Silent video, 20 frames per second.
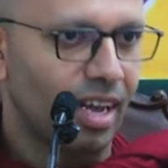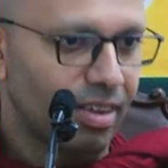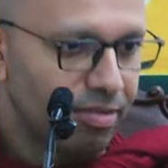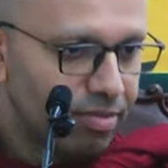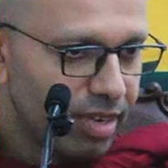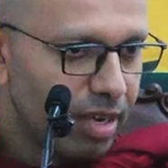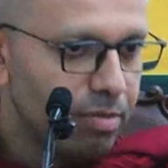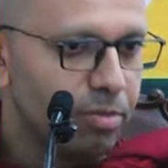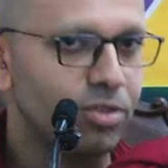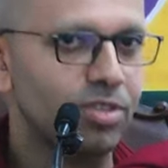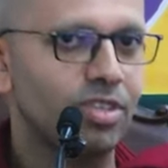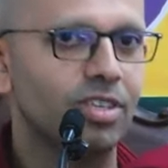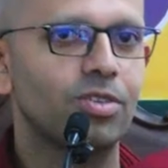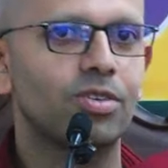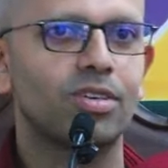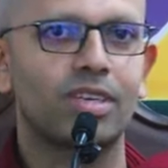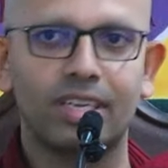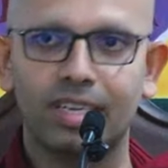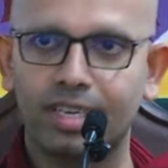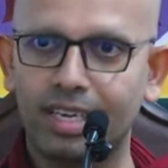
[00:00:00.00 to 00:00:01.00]
I've come to see
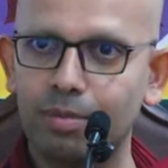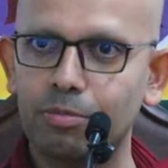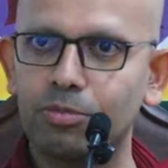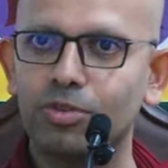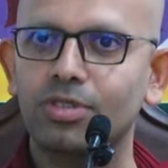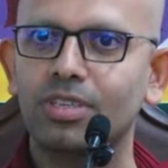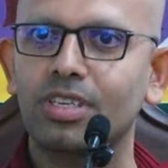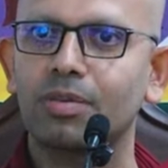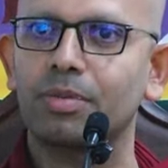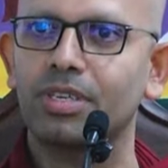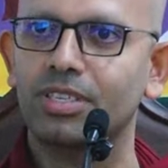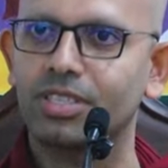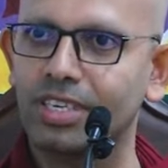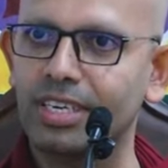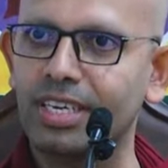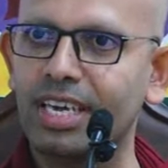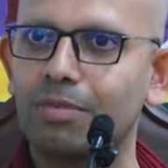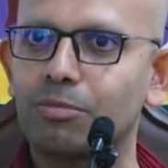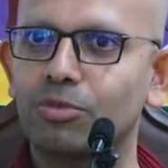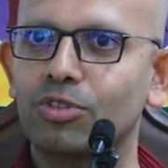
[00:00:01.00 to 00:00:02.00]
you, he came to see me,
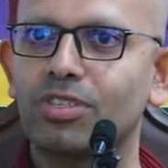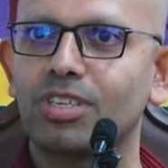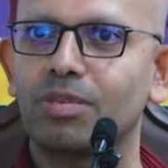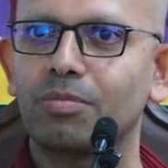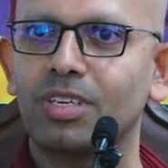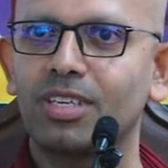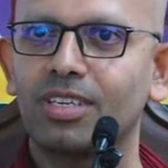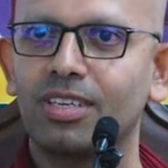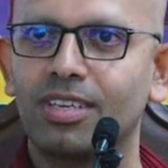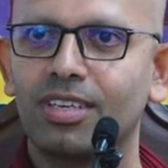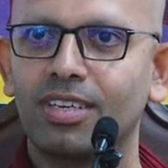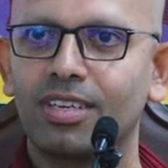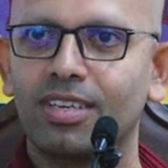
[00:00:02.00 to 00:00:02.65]
she came to see me.